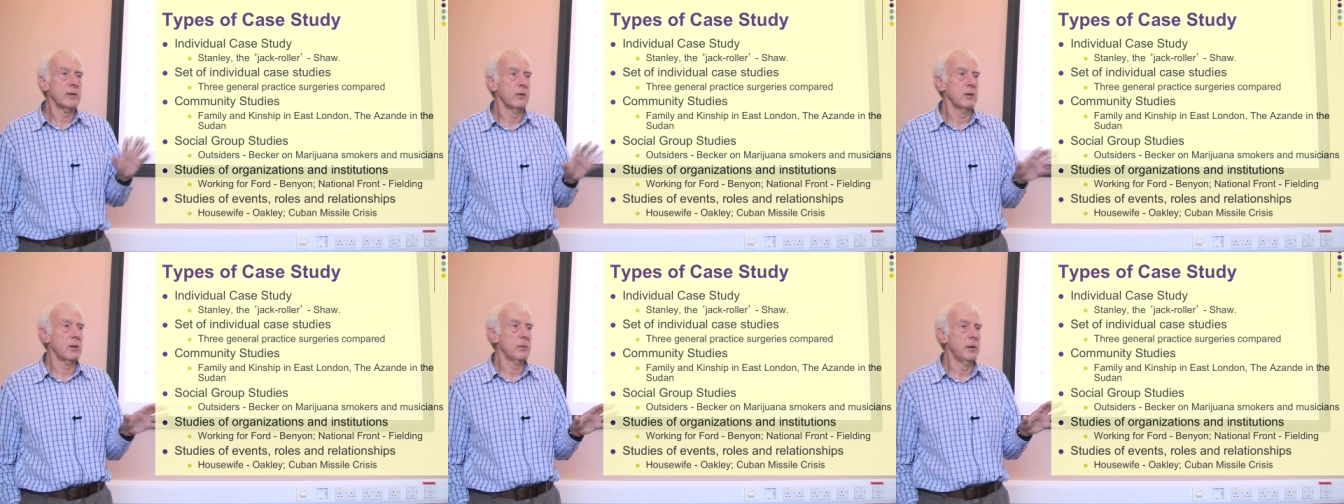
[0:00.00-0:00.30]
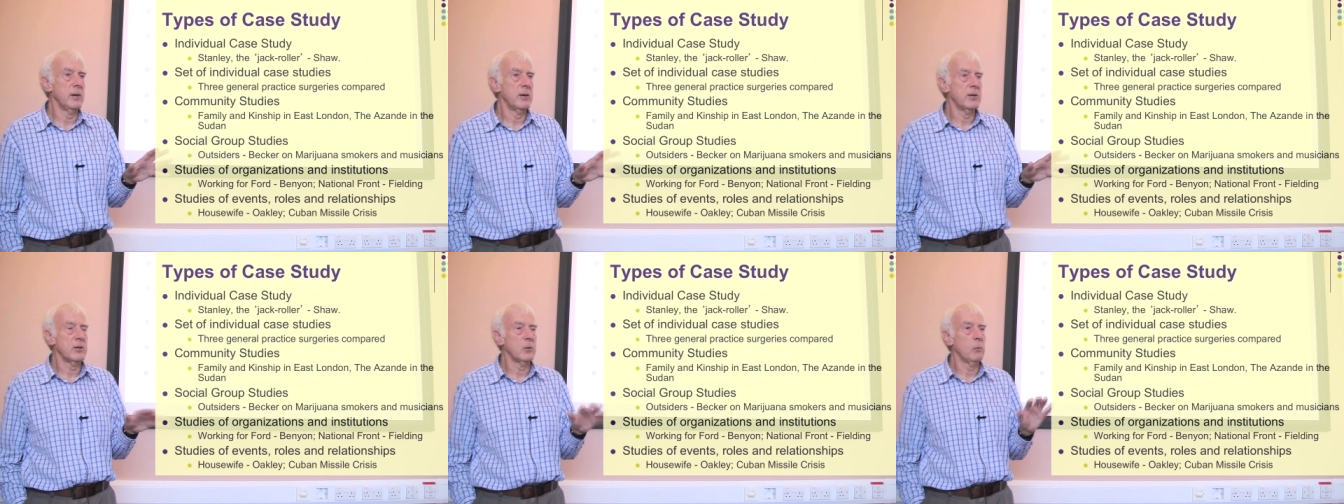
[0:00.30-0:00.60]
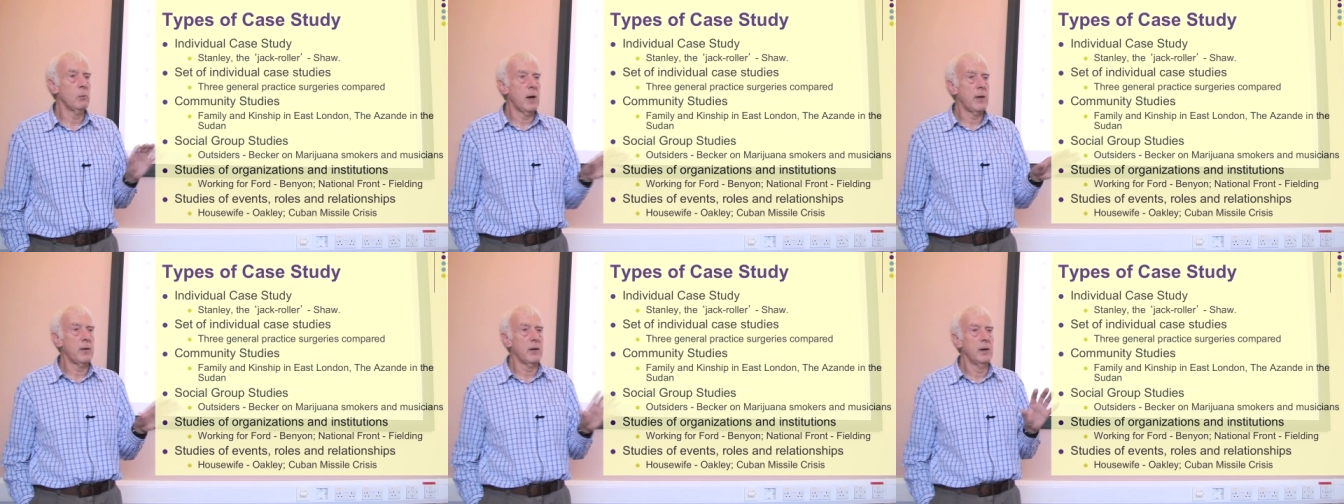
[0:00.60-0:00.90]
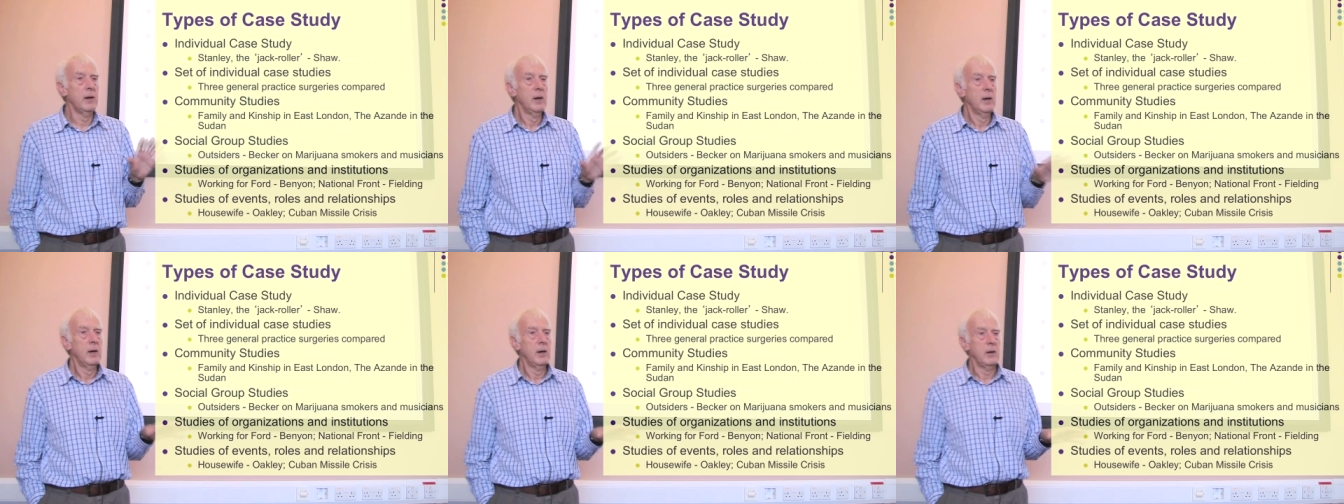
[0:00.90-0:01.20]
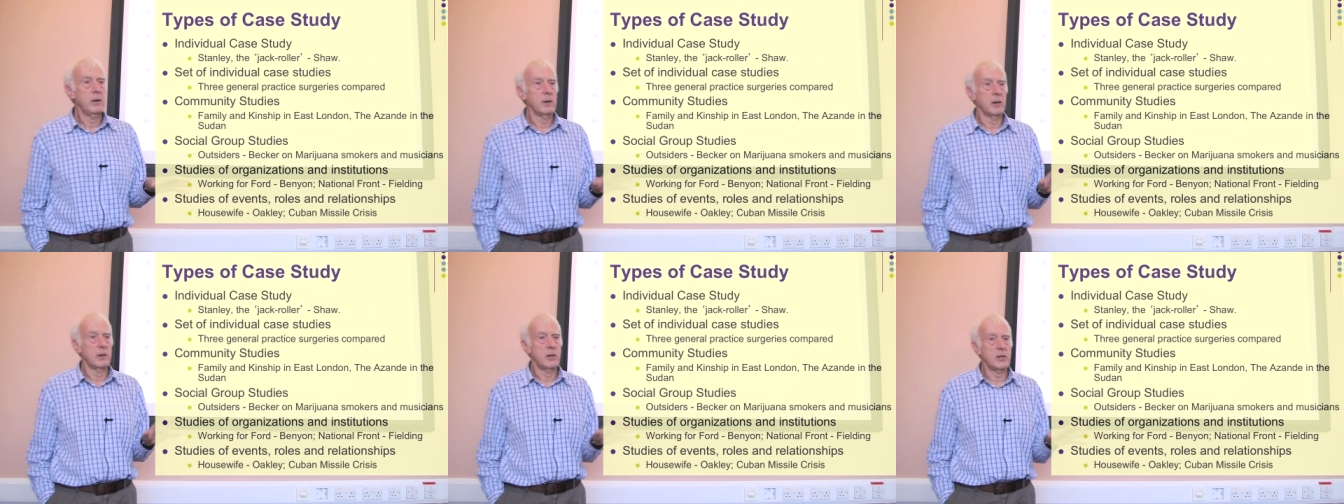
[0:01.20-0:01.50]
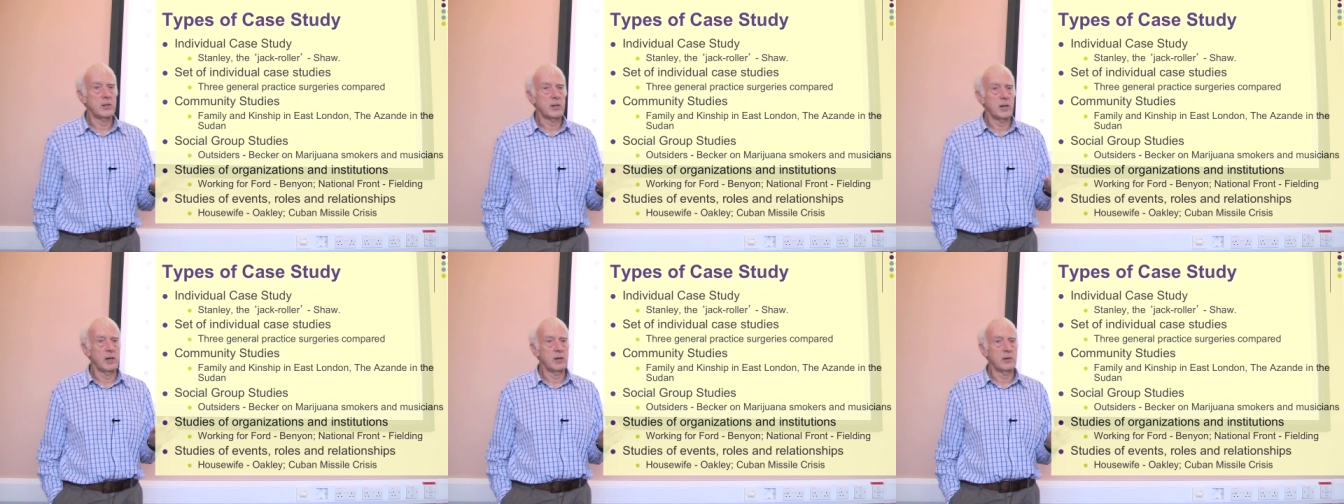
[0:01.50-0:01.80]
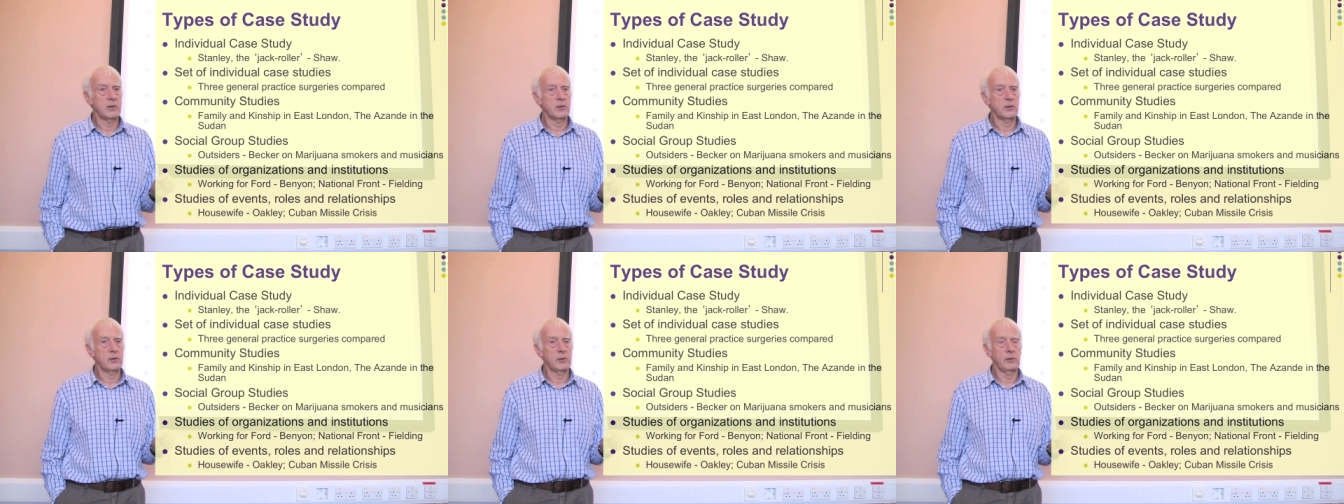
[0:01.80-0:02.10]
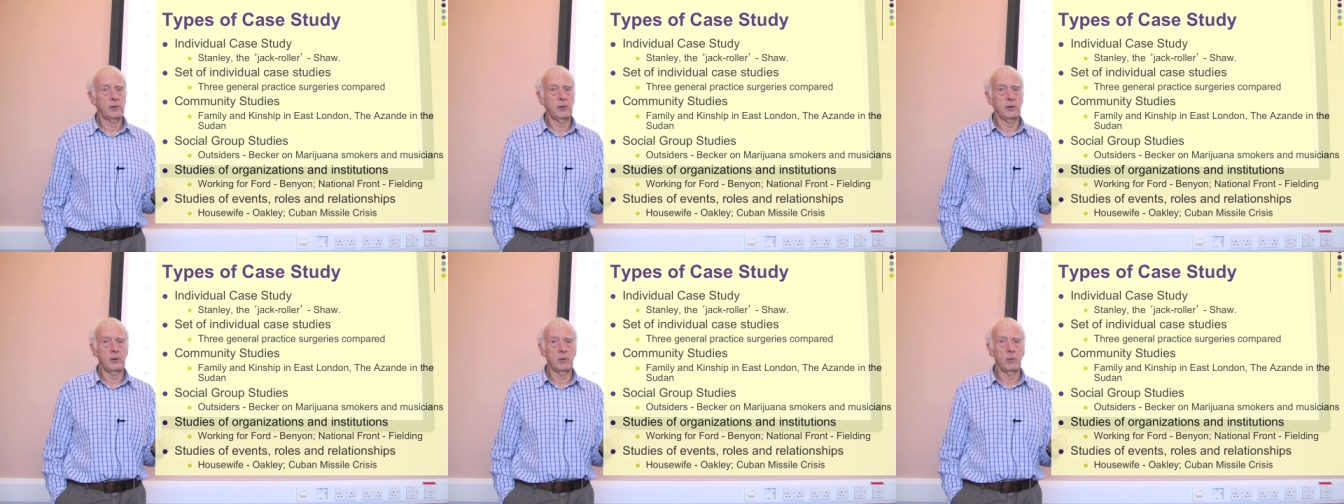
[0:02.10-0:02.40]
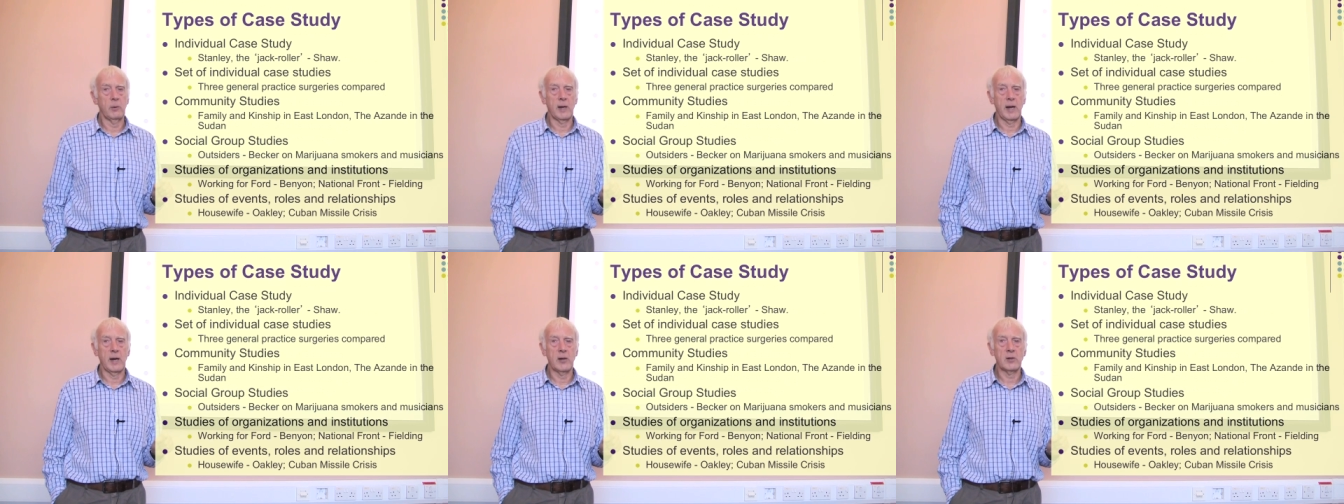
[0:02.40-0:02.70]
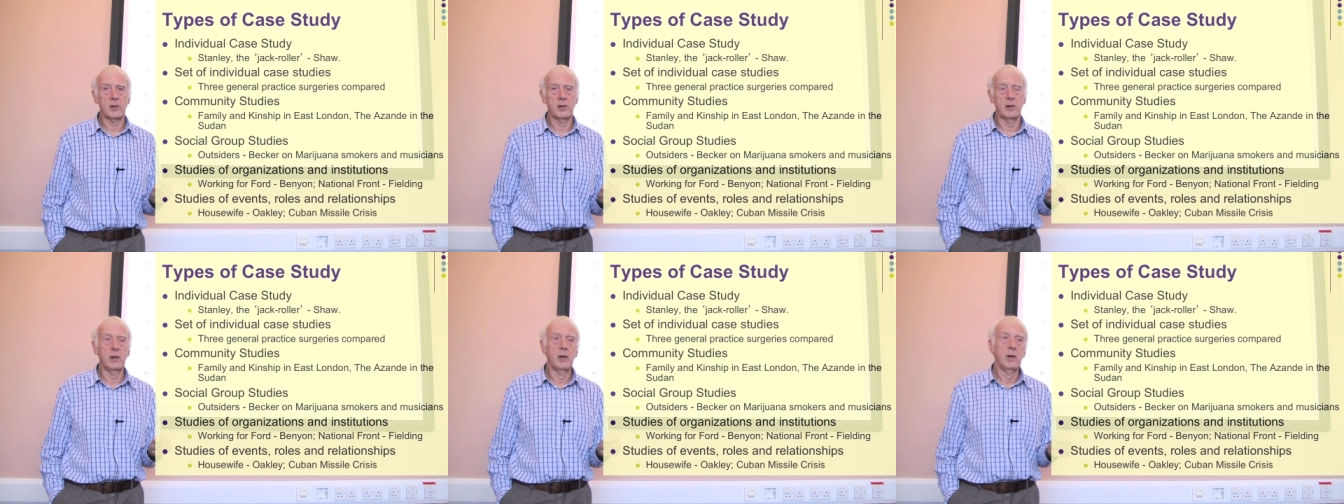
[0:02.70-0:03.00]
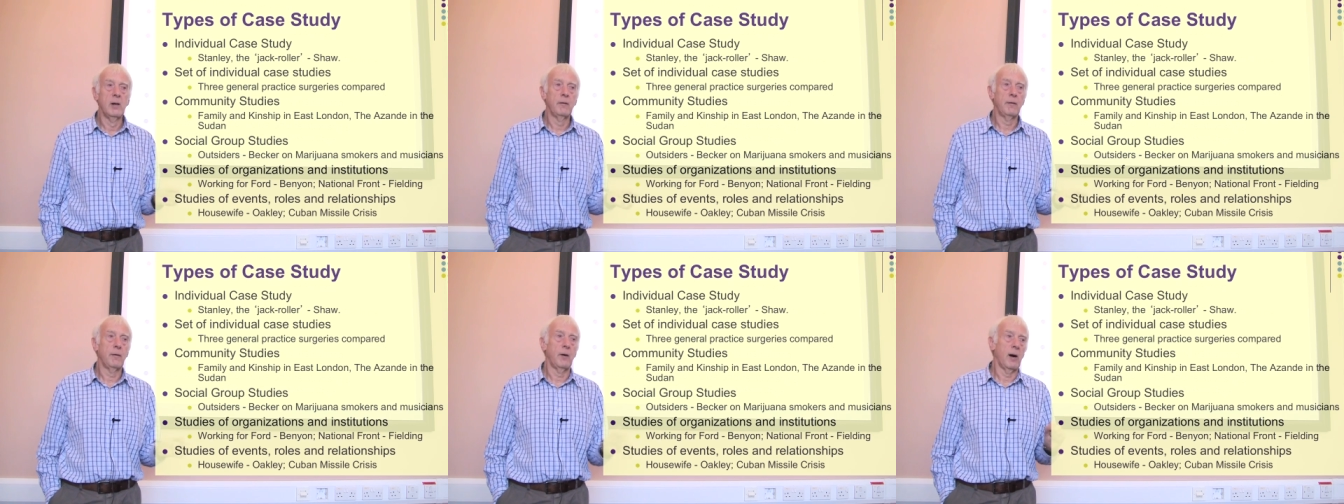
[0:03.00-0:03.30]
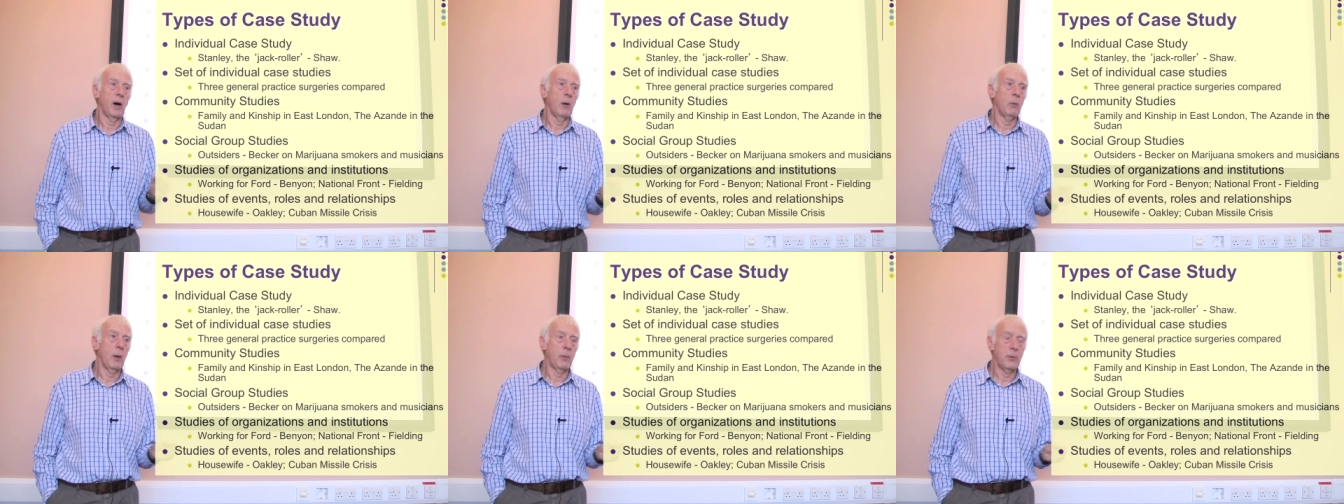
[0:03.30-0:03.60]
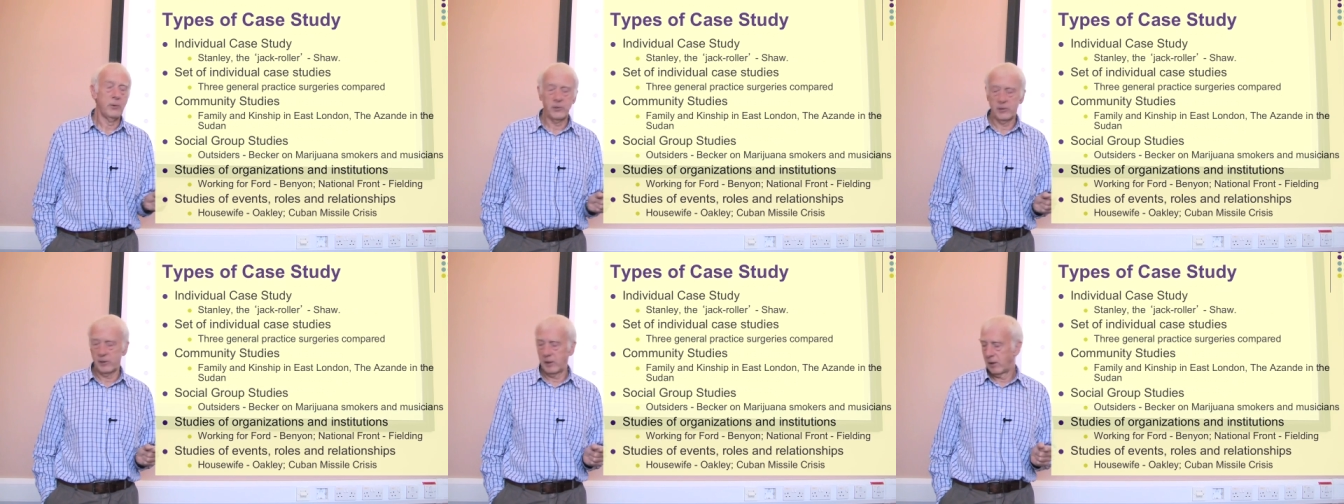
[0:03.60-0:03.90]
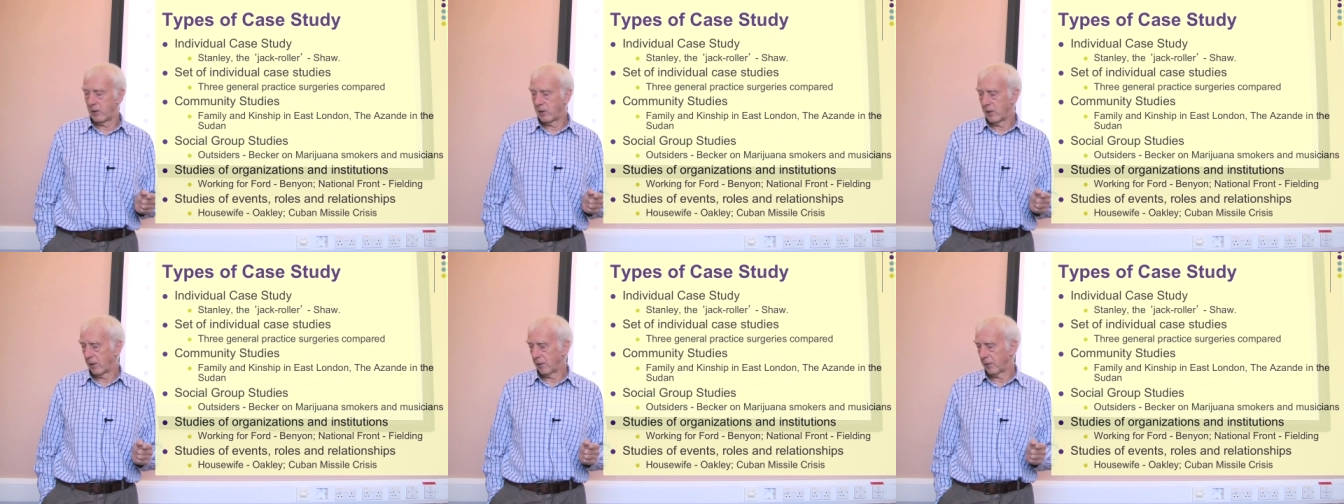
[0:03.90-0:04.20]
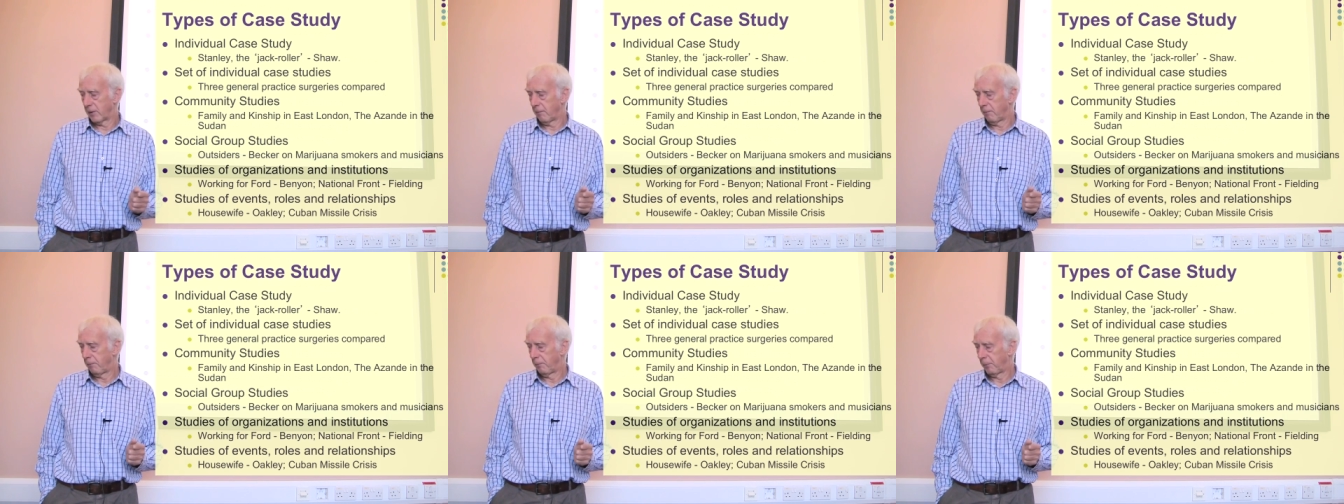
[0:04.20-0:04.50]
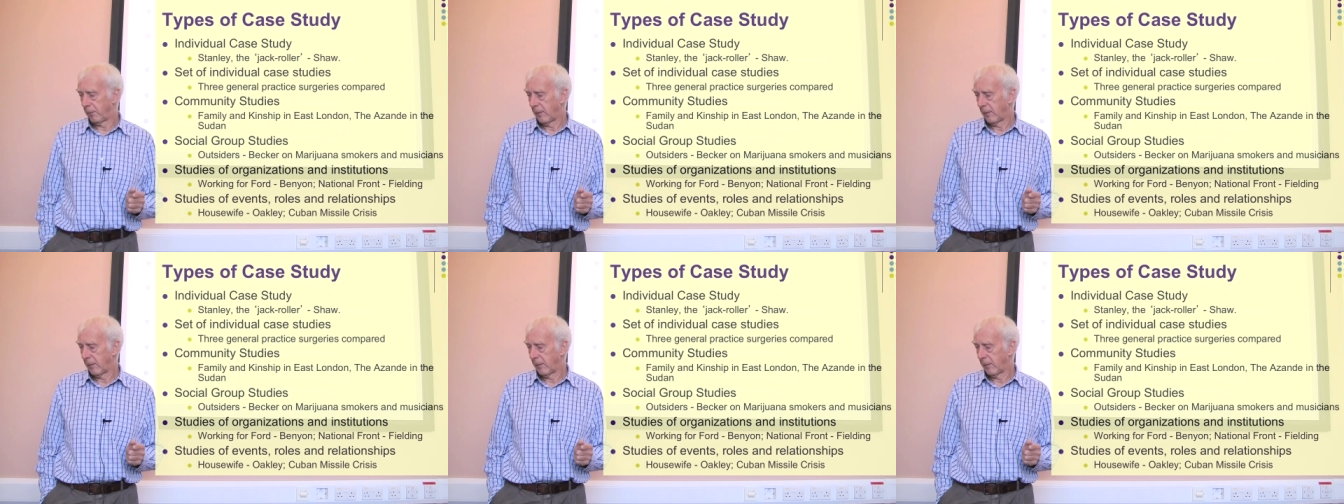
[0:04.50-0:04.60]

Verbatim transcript: so to speak, as to whether the United States and the Soviet Union would actually fire weapons at each other.